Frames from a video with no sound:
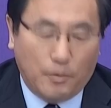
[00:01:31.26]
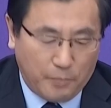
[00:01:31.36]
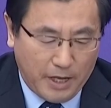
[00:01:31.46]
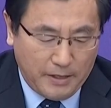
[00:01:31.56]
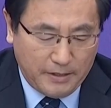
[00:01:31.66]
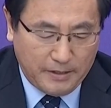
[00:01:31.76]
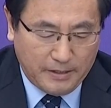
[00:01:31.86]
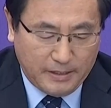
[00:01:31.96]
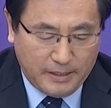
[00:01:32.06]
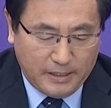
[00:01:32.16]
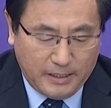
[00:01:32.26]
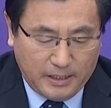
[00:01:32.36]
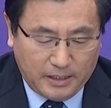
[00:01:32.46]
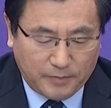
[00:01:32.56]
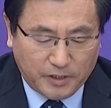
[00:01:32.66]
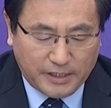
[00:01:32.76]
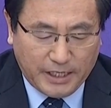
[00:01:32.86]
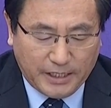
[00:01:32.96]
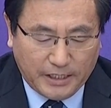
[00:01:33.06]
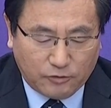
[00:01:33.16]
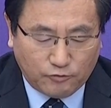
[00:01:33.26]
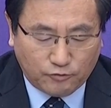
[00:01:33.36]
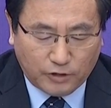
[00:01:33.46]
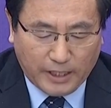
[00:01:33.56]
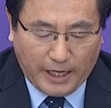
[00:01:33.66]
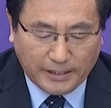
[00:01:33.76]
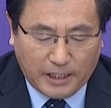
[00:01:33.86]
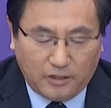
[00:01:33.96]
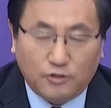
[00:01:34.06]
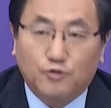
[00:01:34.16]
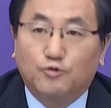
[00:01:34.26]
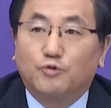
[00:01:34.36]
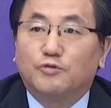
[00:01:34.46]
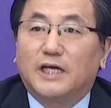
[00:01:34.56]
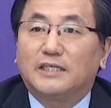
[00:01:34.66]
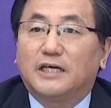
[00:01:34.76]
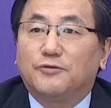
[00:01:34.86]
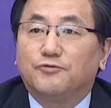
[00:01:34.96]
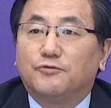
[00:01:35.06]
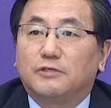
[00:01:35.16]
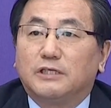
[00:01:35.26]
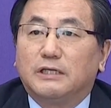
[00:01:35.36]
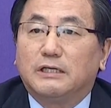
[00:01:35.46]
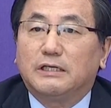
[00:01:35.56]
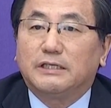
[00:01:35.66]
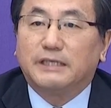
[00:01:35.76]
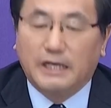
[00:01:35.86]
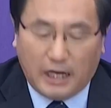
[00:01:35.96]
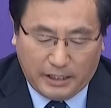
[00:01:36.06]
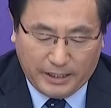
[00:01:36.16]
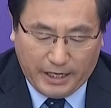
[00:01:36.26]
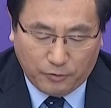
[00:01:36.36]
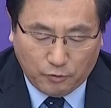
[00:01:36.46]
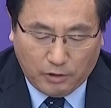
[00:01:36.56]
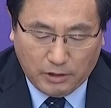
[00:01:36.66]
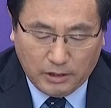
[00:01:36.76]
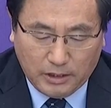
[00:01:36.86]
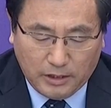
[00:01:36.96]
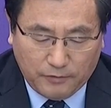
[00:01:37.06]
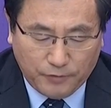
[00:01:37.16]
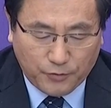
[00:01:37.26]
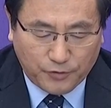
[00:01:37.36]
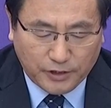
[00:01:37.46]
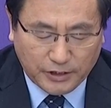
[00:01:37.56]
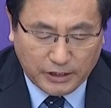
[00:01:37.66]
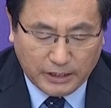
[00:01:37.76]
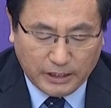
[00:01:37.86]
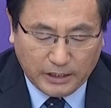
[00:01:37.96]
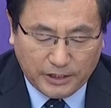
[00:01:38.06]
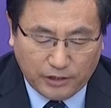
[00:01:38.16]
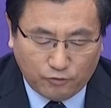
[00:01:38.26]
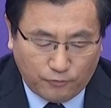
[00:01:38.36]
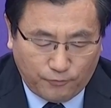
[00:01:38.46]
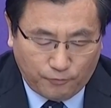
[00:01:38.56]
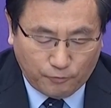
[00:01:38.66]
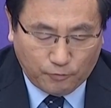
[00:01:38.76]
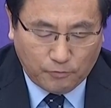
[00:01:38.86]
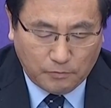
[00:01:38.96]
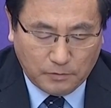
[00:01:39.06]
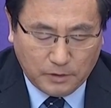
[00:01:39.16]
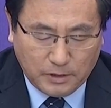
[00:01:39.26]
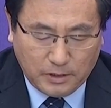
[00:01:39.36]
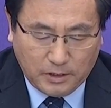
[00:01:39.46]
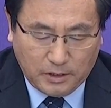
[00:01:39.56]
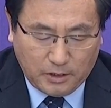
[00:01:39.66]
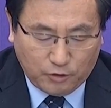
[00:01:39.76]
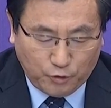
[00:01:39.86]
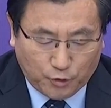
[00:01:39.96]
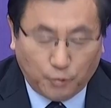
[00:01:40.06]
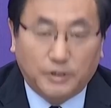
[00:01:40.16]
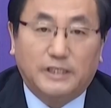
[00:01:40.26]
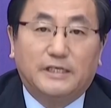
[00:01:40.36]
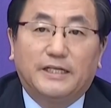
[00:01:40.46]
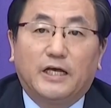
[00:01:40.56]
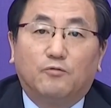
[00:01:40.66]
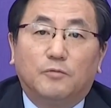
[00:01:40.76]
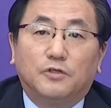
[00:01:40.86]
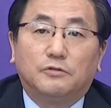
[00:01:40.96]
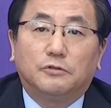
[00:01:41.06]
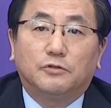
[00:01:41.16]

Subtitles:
Localities have set up dedicated agencies to deal with the issue, and they proactively reach the agencies to